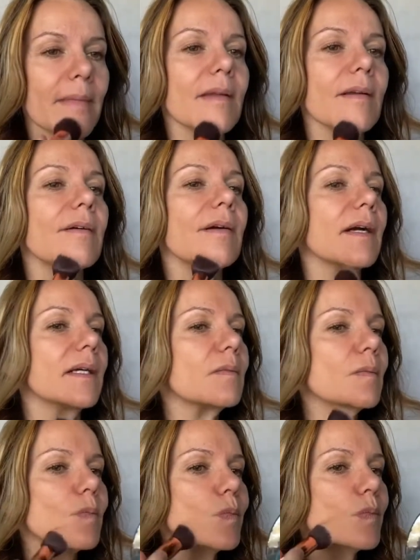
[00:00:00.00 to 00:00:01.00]
All right.
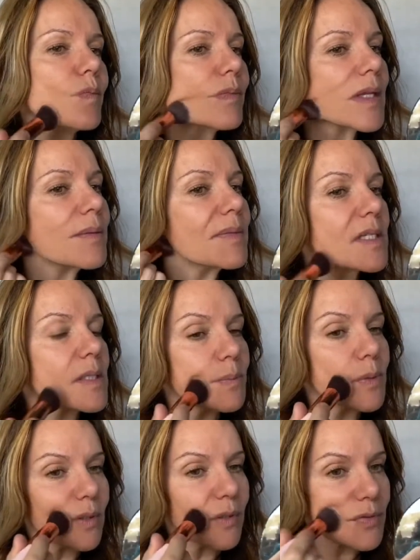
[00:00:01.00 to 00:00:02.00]
I mean, it's
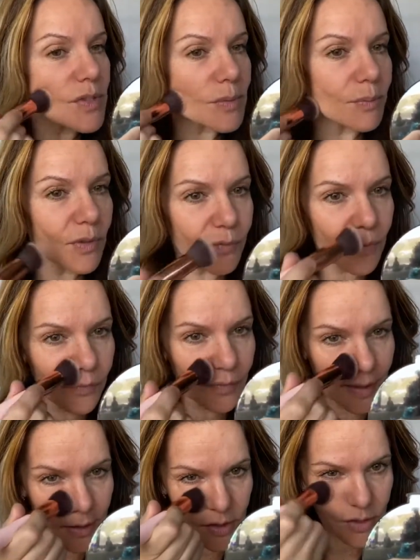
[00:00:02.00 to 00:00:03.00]
beautiful. It's a beautiful
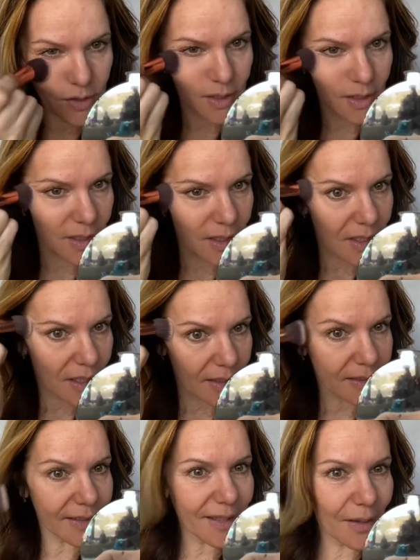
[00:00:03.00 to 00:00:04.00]
finish. I
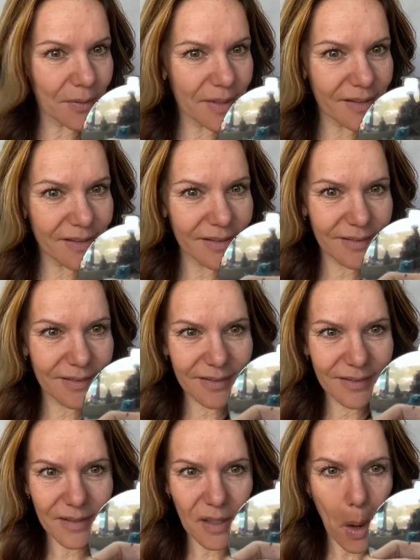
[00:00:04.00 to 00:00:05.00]
how it doesn't
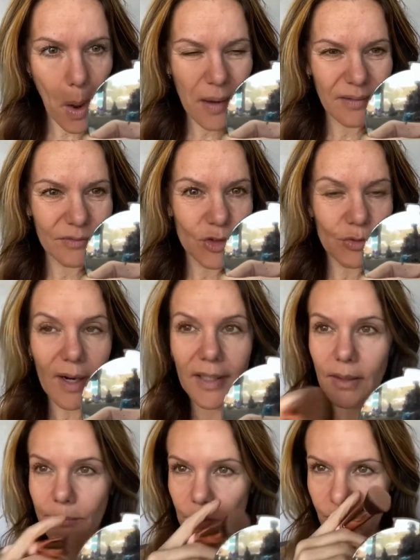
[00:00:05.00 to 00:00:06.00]
dry
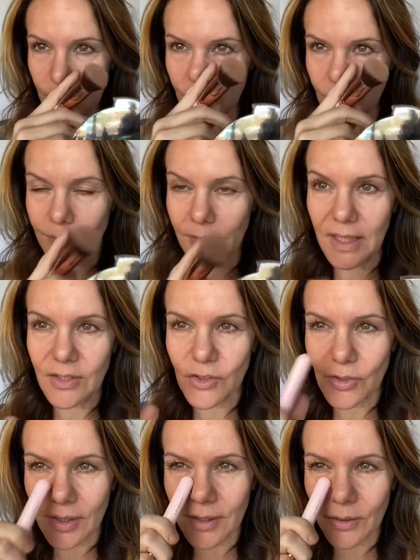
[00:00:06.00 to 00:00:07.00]
up too, too
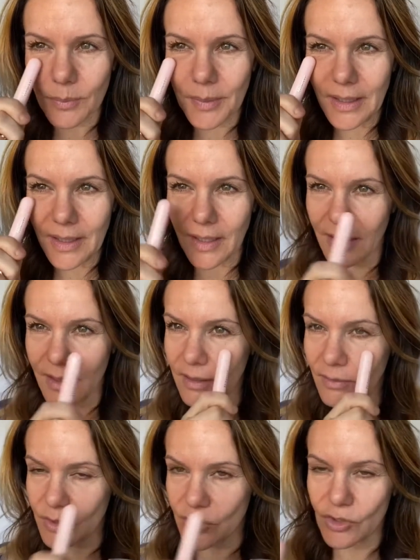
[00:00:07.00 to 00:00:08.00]
much. A little bit here,
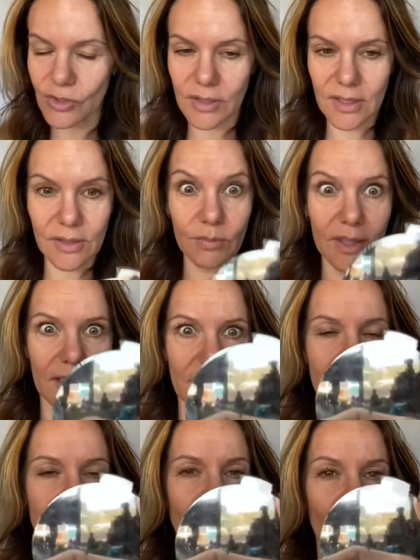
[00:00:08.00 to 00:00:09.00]
which is what I
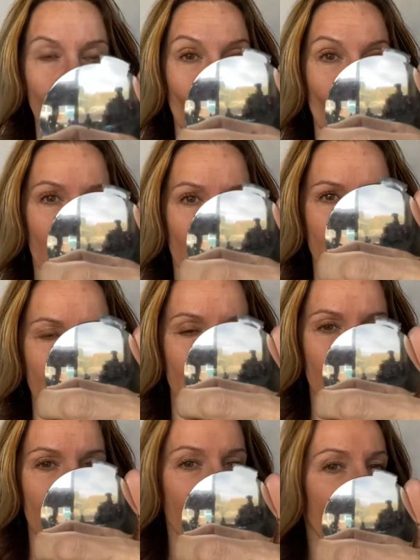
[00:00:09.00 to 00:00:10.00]
don't want.
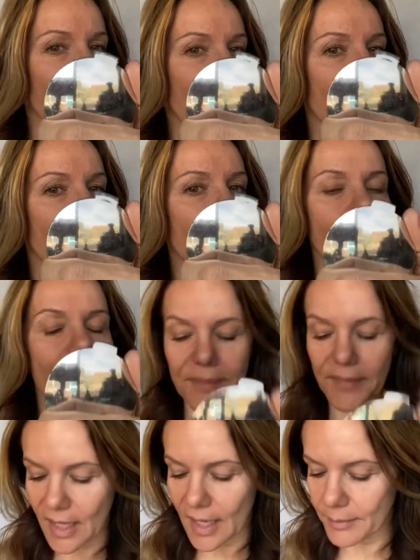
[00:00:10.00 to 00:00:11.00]
Um,
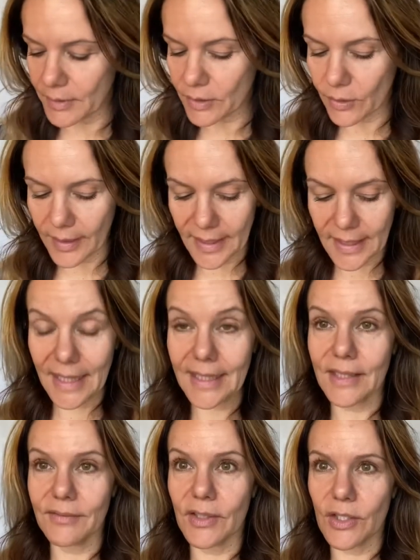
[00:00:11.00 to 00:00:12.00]
I'm gonna go ahead and
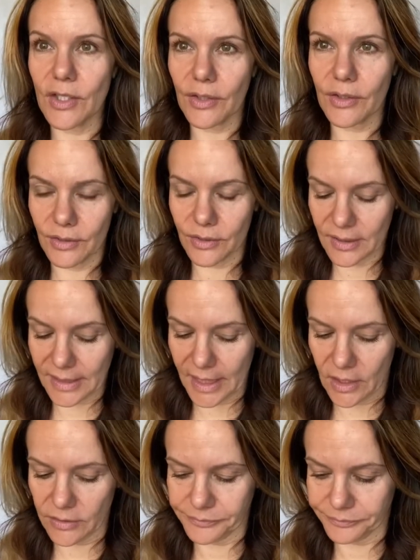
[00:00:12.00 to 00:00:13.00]
give it another layer.